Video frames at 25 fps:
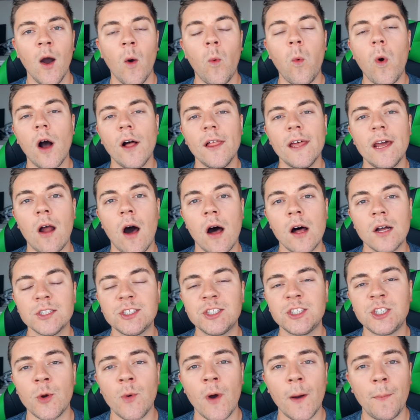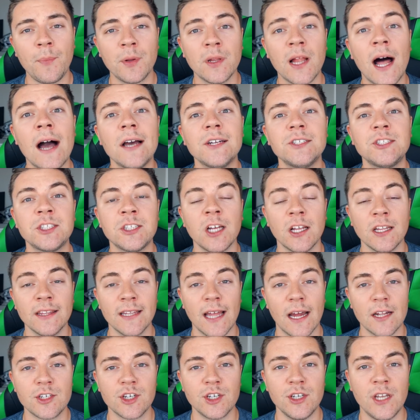Well, it also applies to
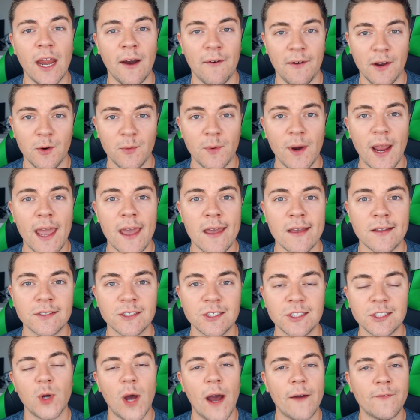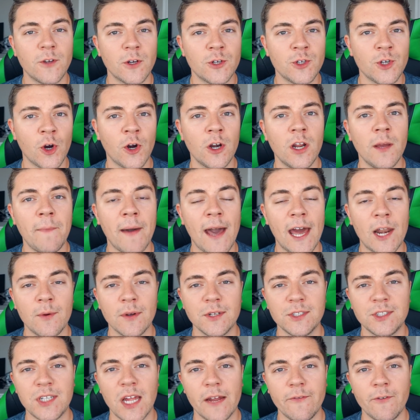legendary raids. So after turning
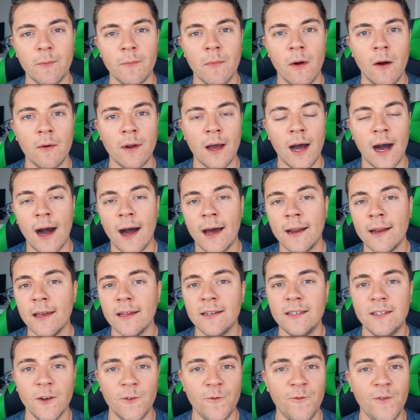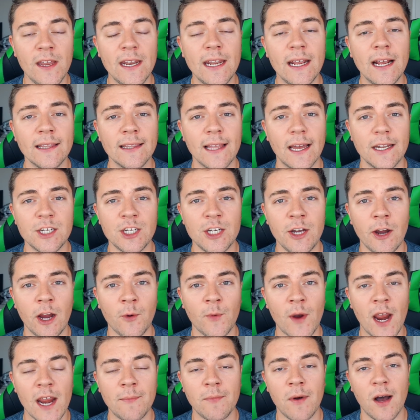battery saver mode on, defeating a legendary
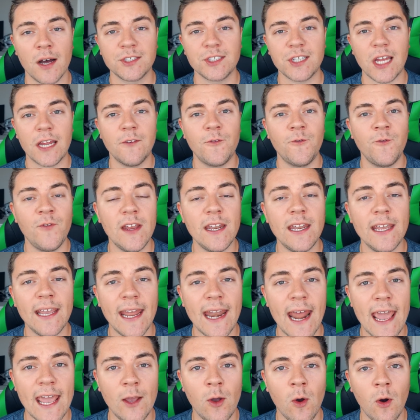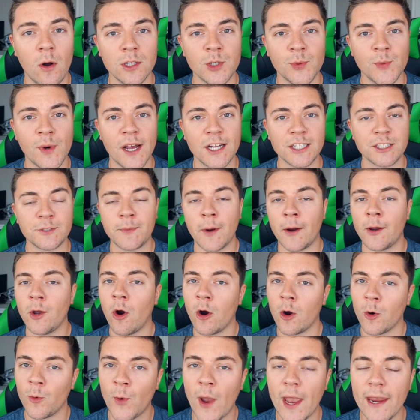raid boss, and feeding it a Golden Raspberry
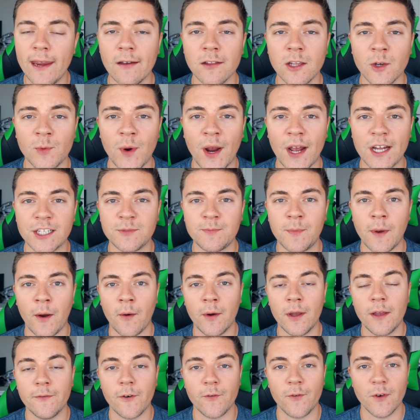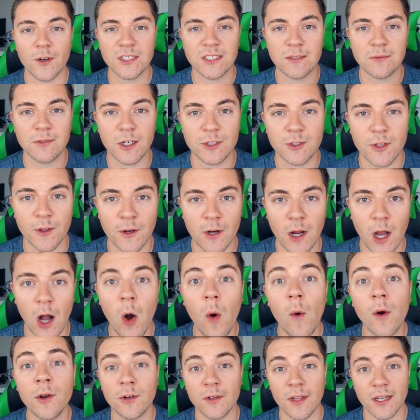or regular Raspberry, if your first name starts with an
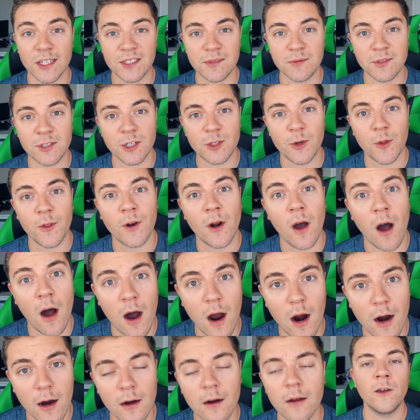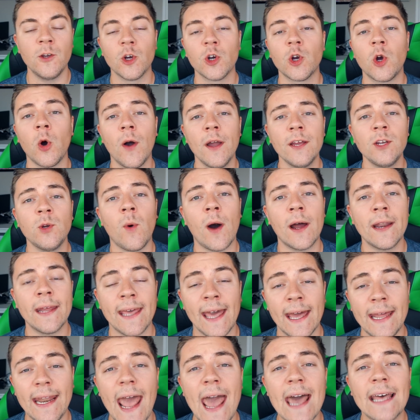O and your last name starts with an R, you're going to want to
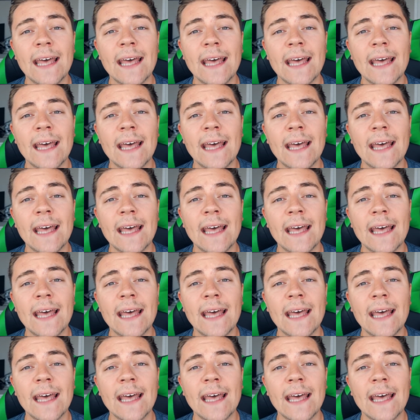get